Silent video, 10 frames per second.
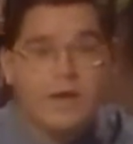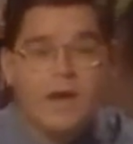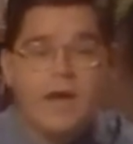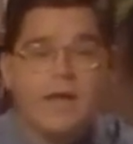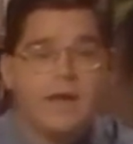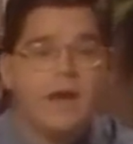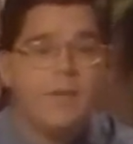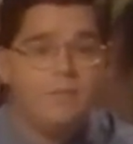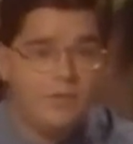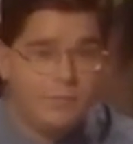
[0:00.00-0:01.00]
Hi,
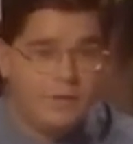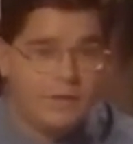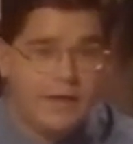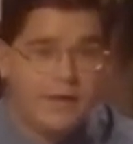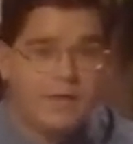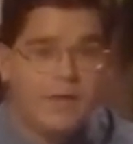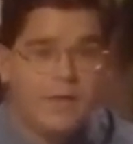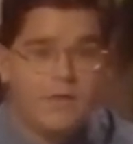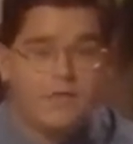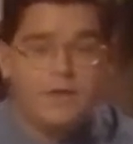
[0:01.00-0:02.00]
I'm Tim McLean,
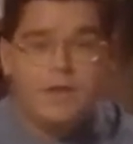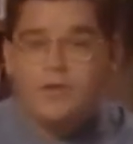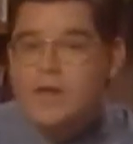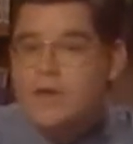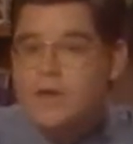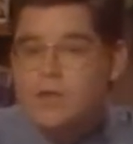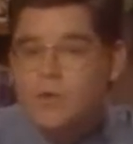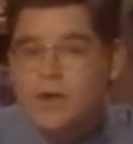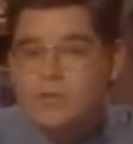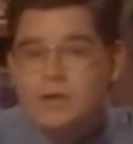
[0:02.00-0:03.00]
the Senior Internet
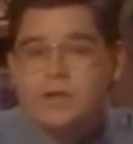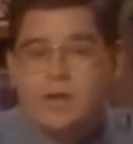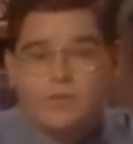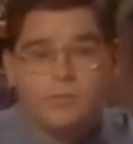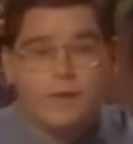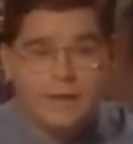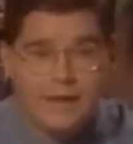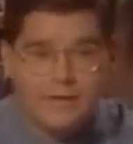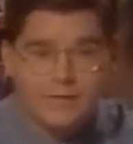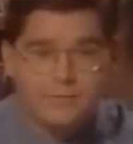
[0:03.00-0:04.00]
Writer at Classroom
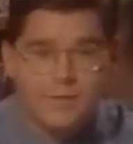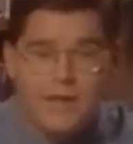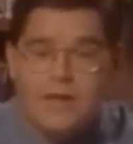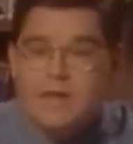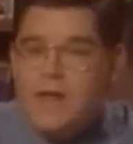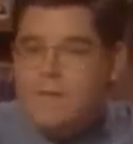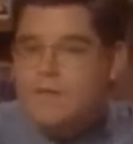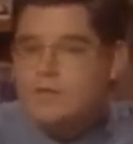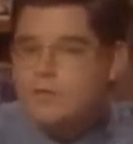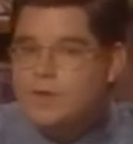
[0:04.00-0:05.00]
Connect. In
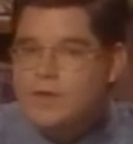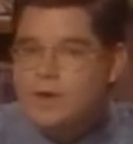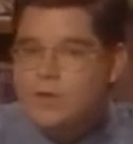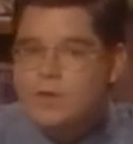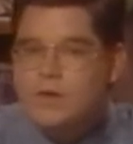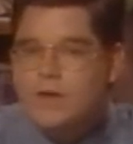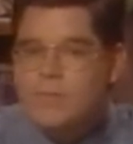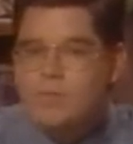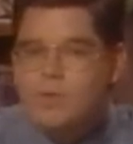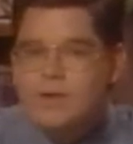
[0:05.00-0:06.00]
this video,
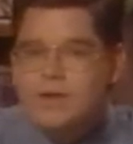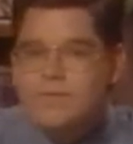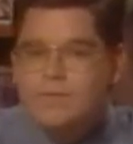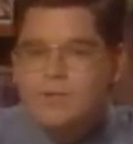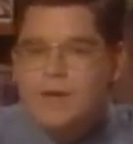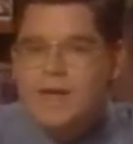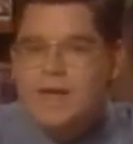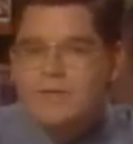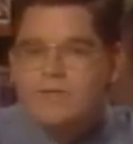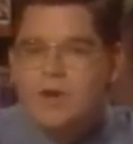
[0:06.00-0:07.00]
I'm going to give you the
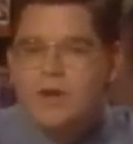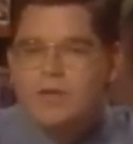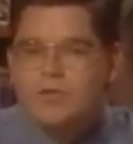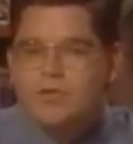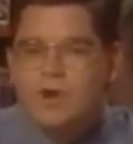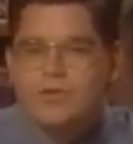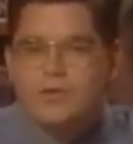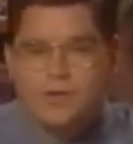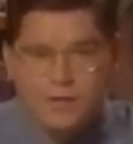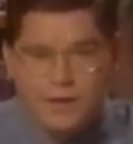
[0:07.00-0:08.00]
hands-on
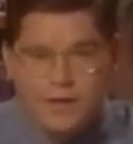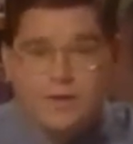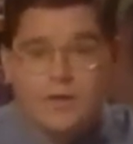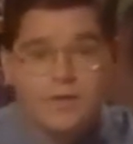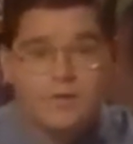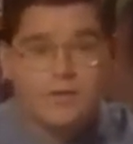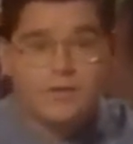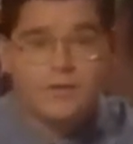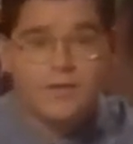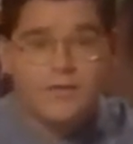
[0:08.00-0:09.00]
instruction you need to
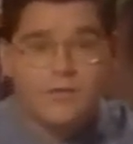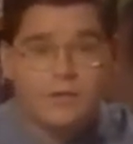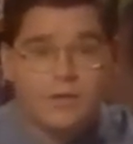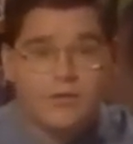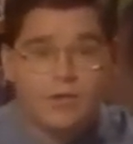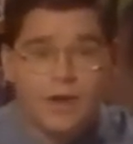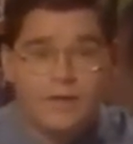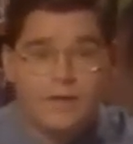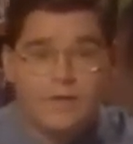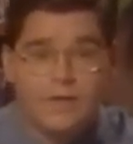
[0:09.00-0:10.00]
successfully track
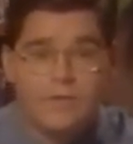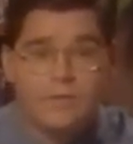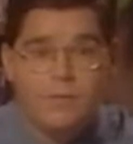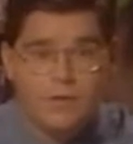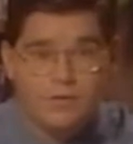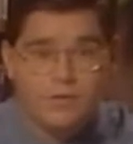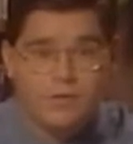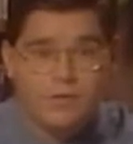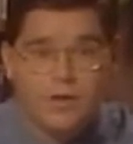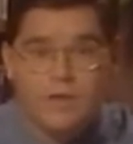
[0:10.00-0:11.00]
down the information
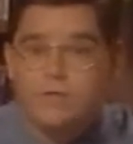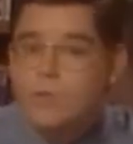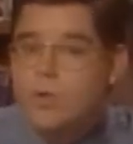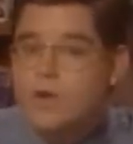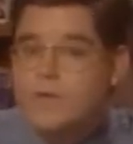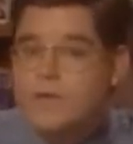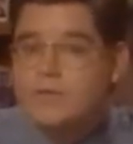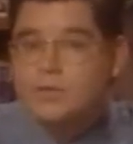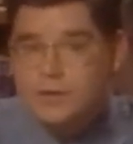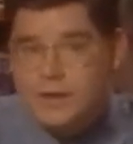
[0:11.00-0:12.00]
you're looking for on the
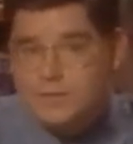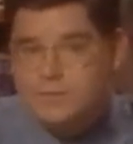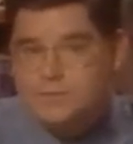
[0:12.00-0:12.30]
internet.